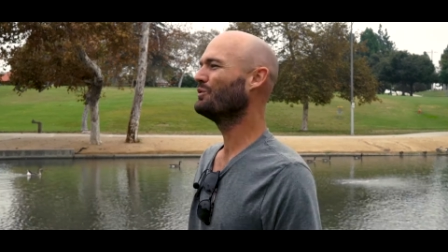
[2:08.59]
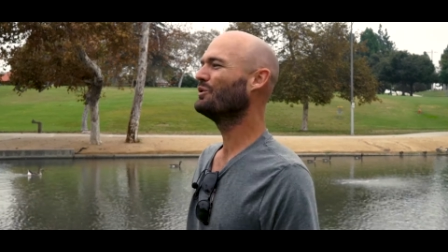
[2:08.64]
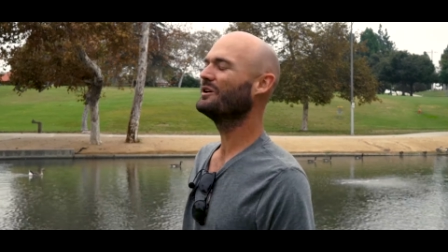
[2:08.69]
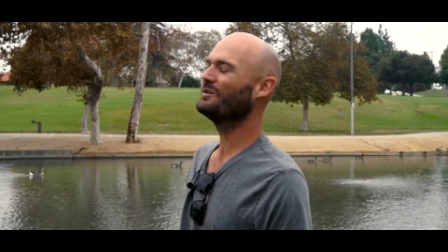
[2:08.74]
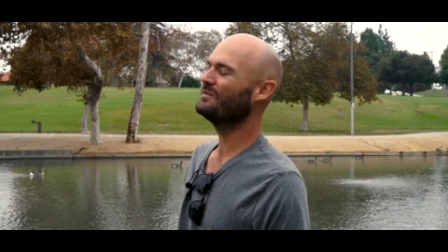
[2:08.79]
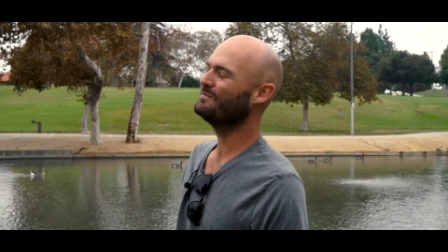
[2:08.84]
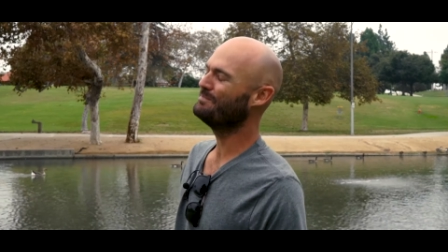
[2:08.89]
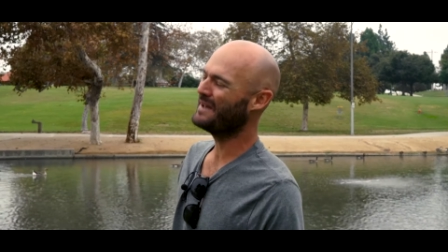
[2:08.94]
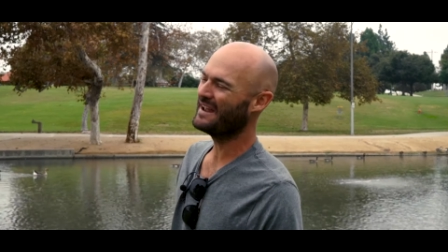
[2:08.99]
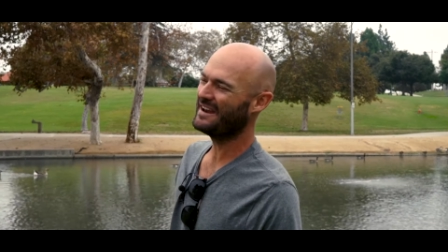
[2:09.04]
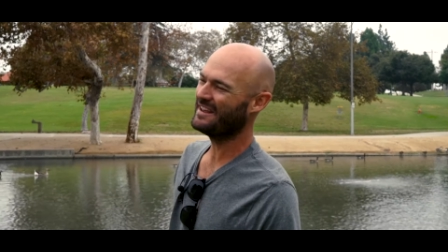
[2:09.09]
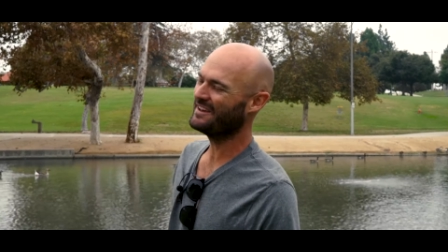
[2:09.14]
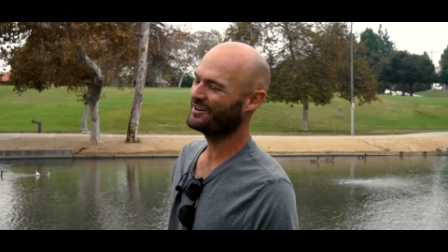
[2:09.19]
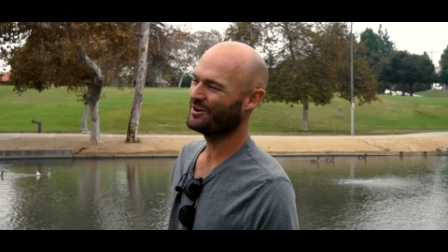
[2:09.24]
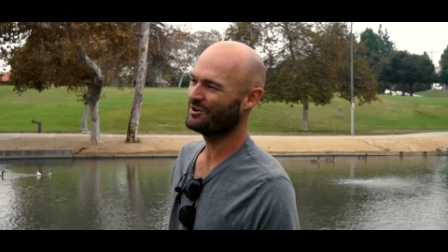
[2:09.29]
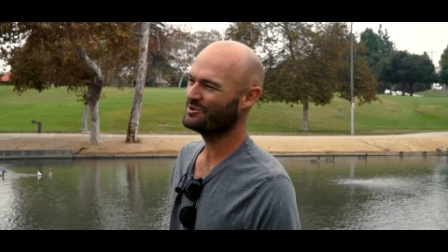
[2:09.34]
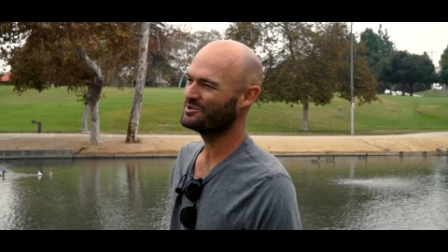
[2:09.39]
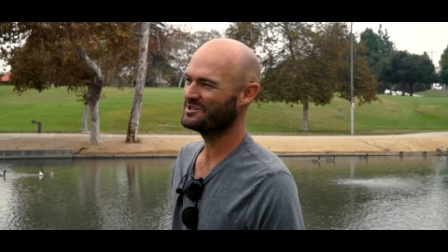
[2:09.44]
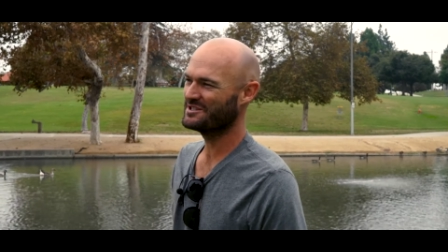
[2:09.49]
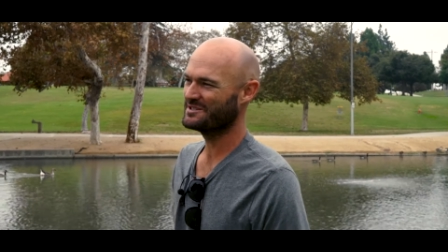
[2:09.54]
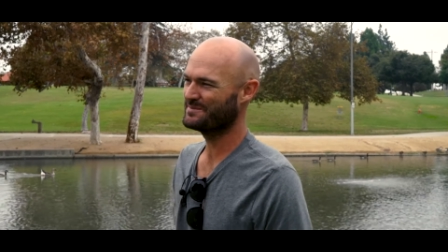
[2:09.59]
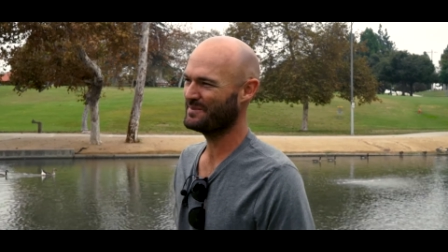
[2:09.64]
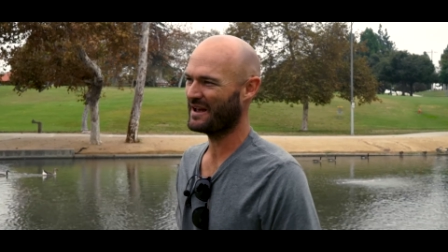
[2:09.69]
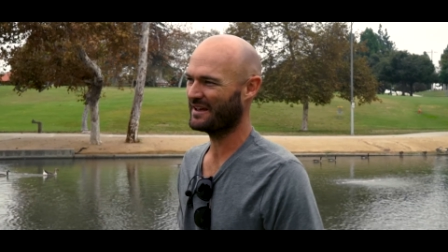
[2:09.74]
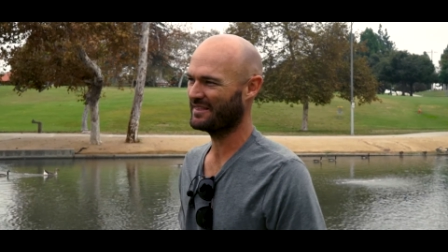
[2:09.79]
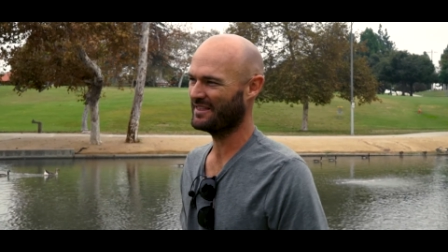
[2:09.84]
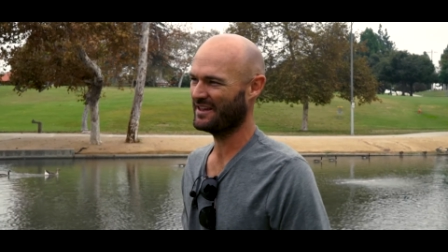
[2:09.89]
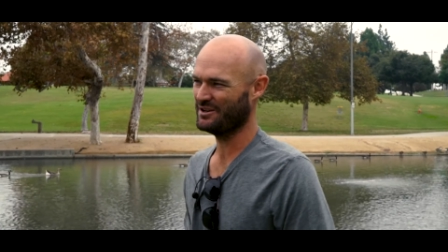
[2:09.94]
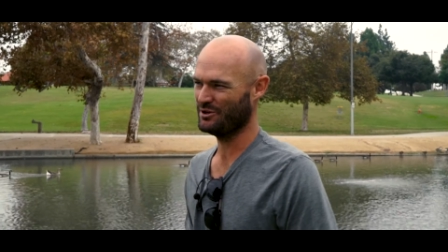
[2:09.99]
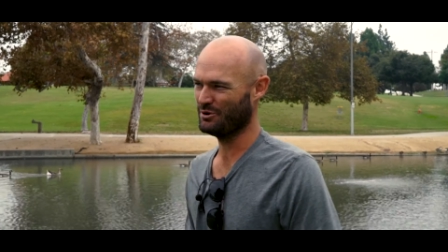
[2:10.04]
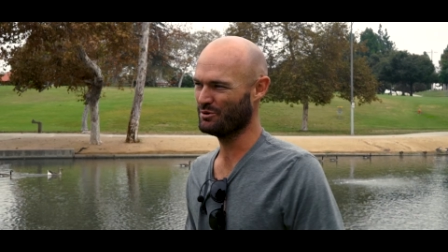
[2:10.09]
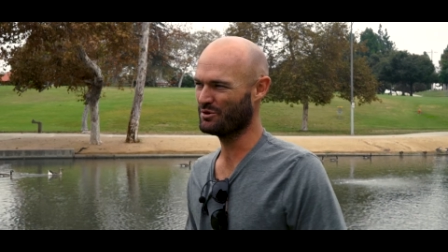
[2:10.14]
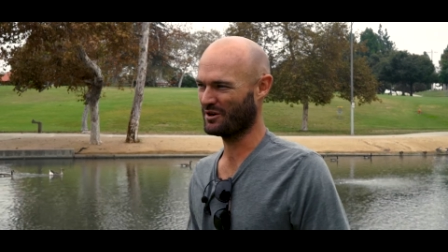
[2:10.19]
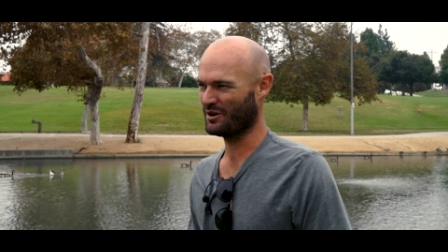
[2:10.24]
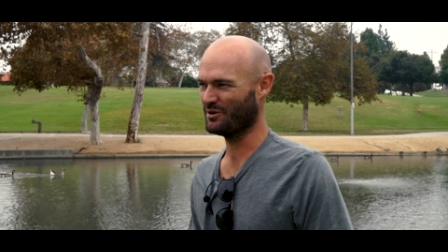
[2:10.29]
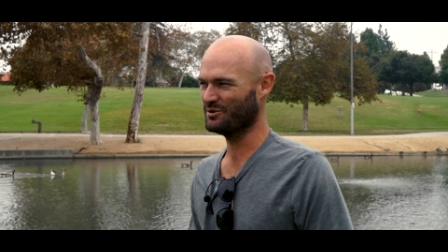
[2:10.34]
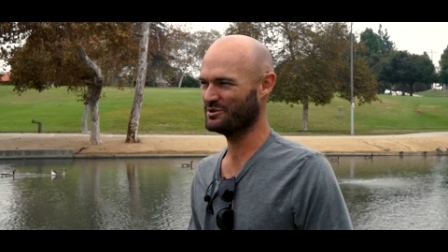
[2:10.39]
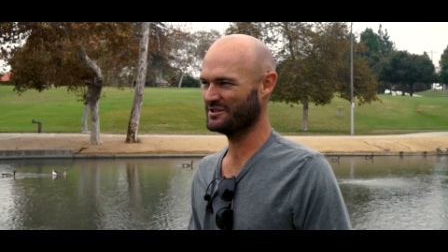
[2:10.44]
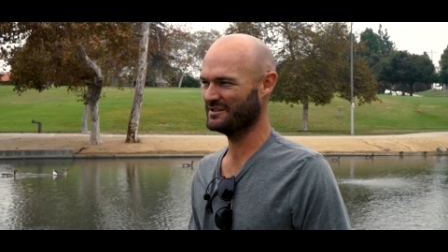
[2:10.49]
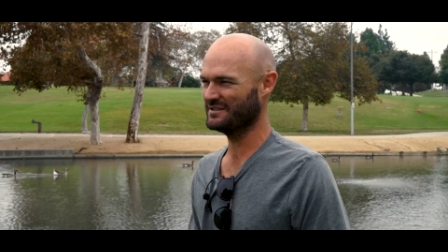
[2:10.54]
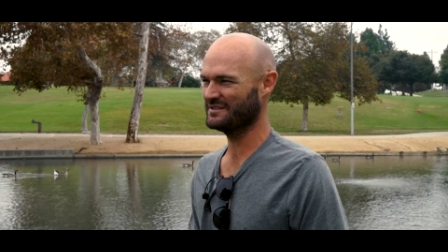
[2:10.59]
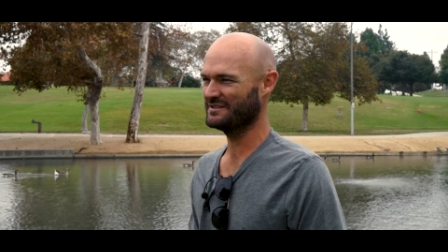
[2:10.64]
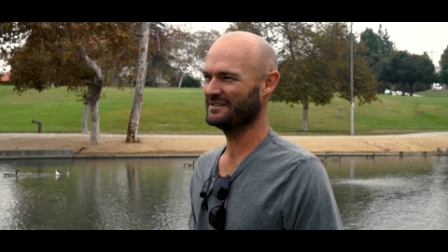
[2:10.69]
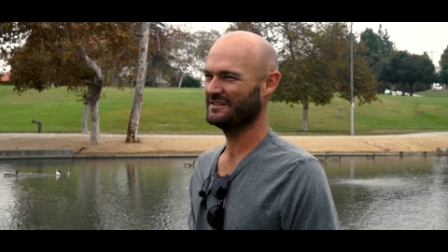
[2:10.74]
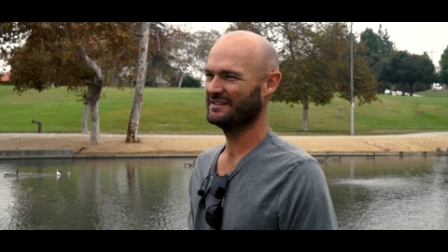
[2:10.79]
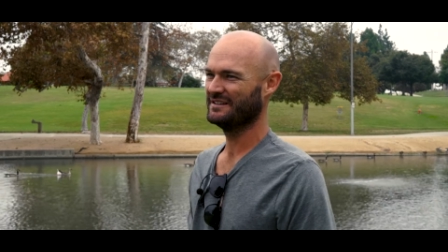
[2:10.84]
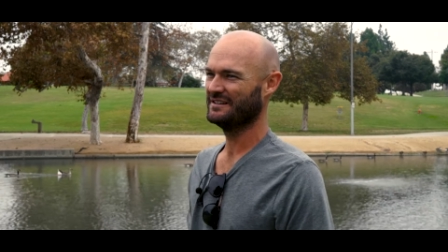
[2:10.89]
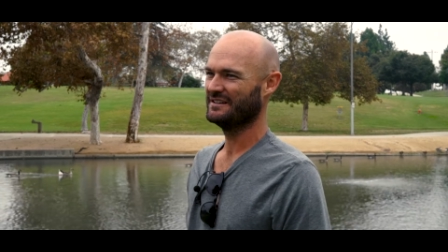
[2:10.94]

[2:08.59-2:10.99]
weren't many coaches back then, youth coaches,